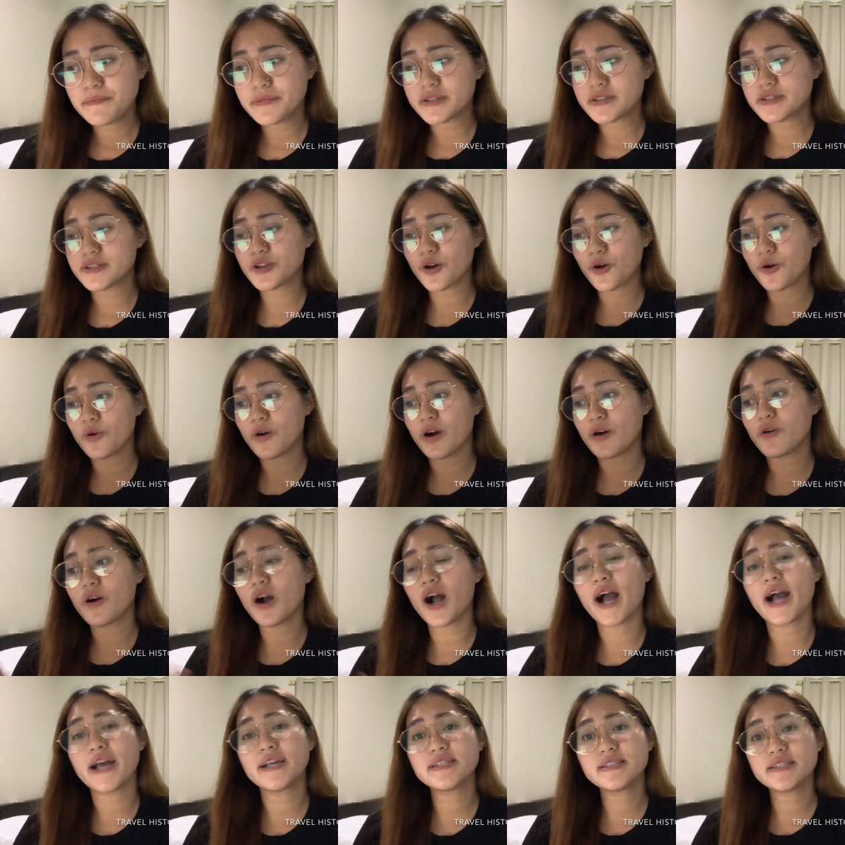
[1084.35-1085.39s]
So
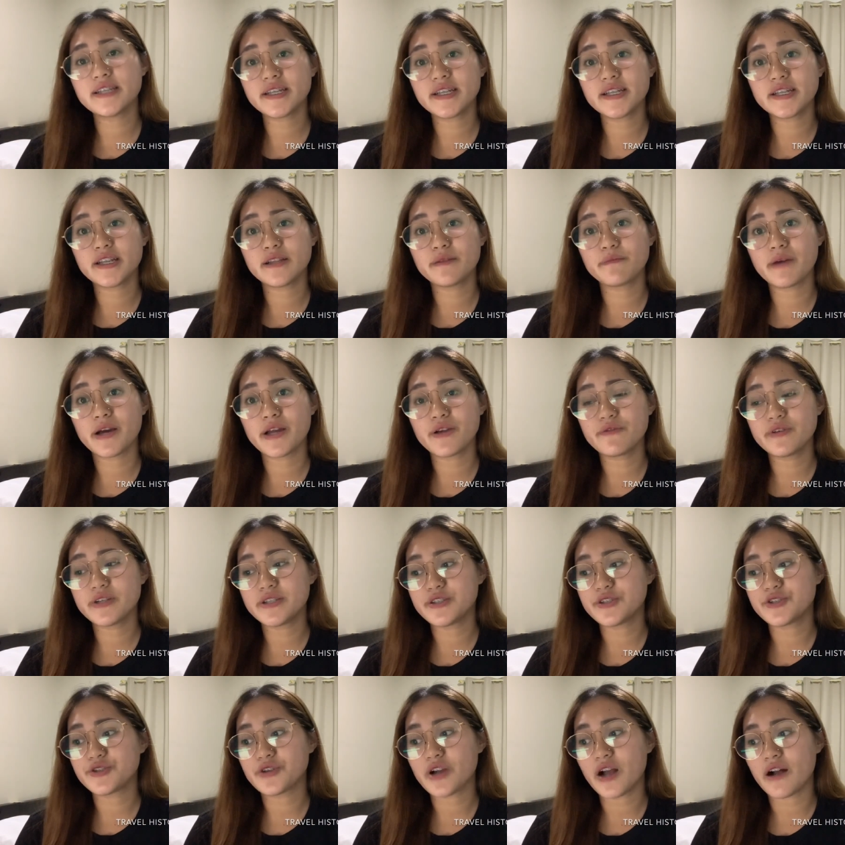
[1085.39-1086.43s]
I stated in my
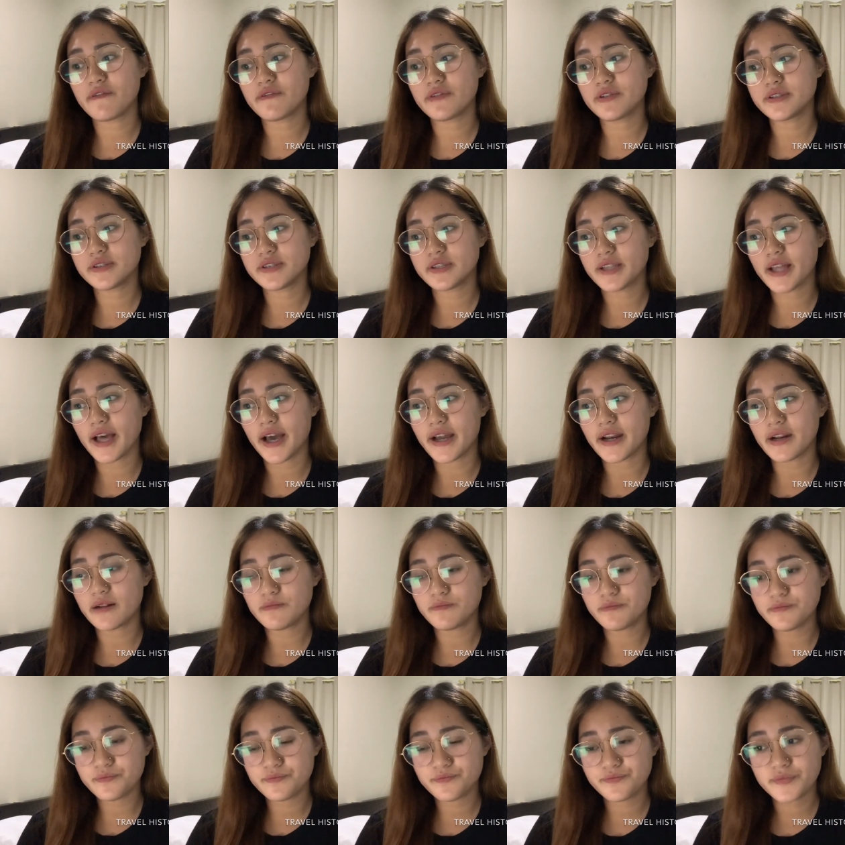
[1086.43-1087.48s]
recent travels that
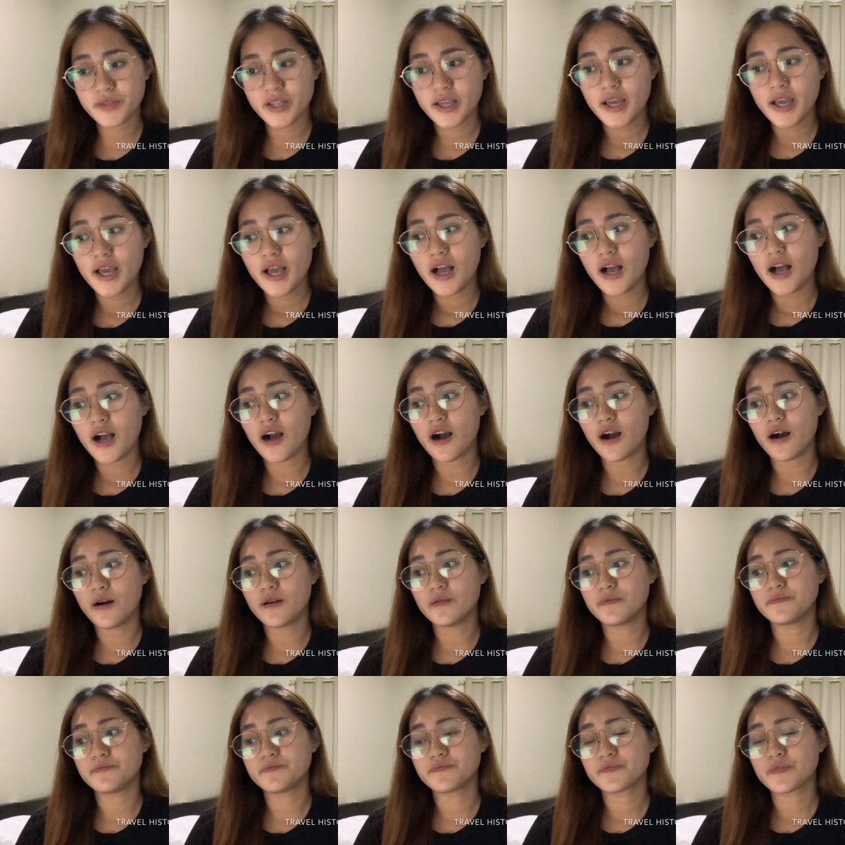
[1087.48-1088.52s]

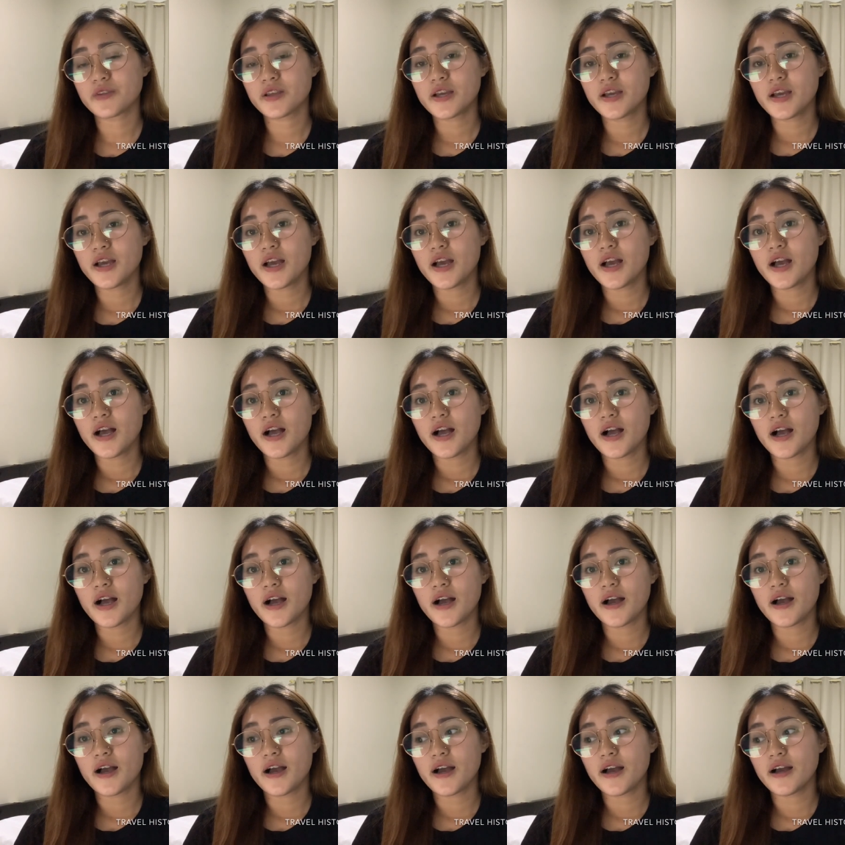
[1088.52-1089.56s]
I
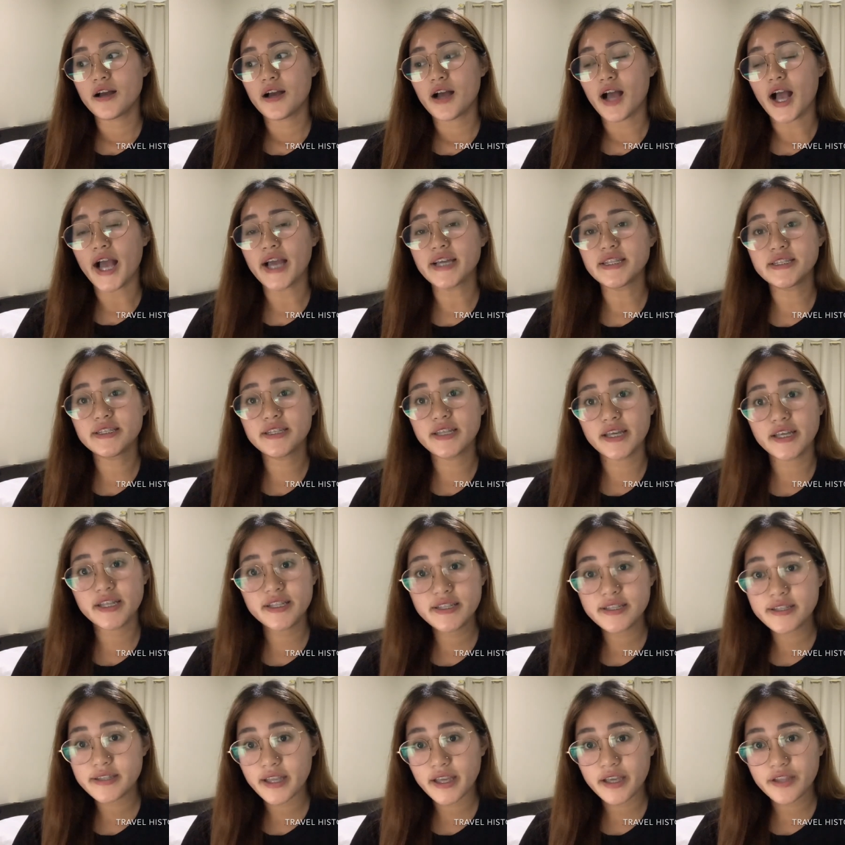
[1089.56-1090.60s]
did
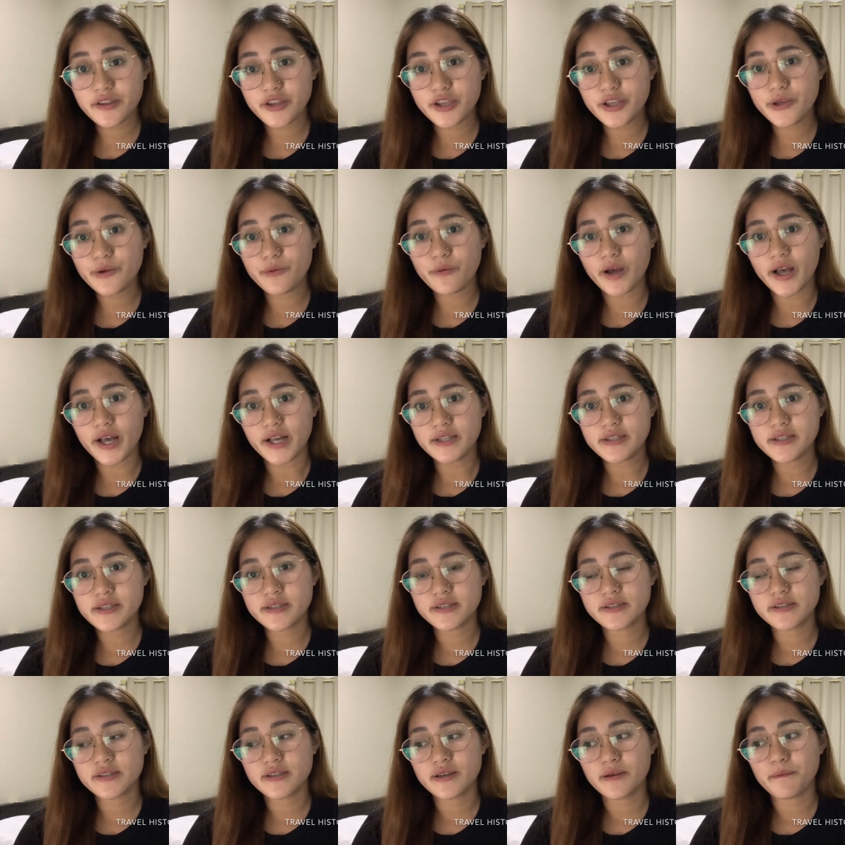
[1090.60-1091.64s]
stay in the
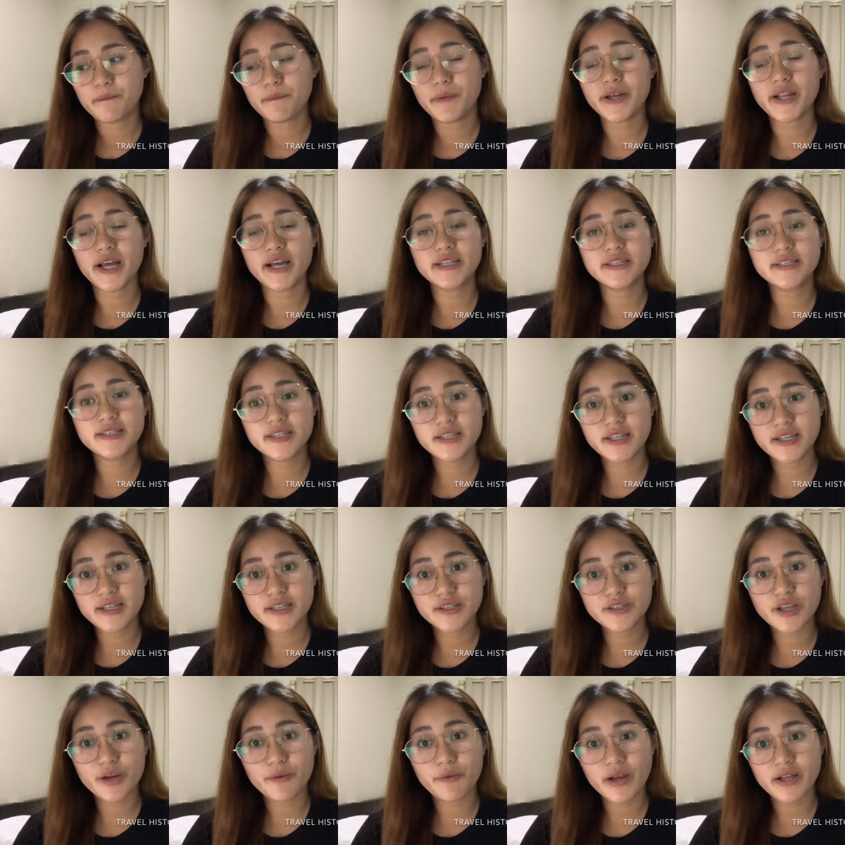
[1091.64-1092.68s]
US, but I
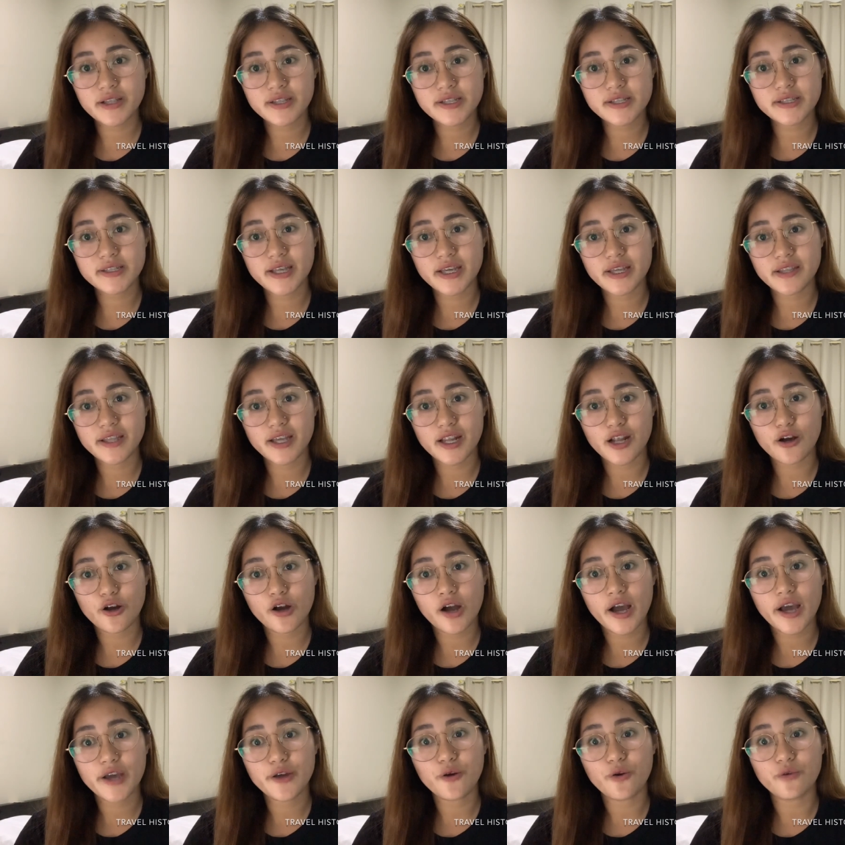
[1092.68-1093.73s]
didn't directly say that
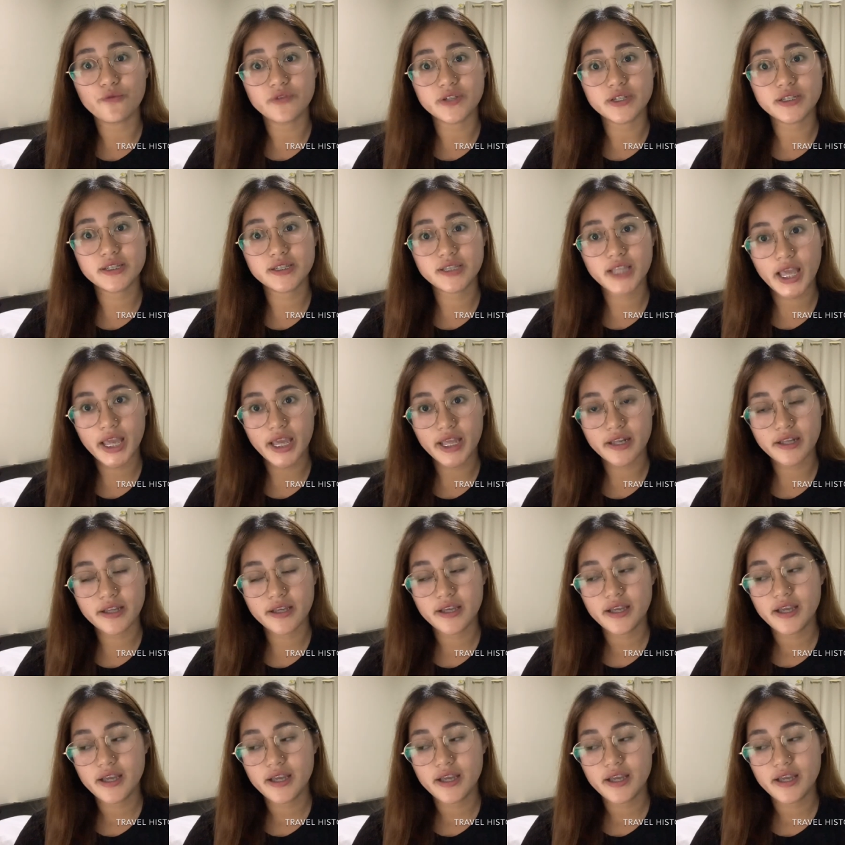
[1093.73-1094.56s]
I overstayed.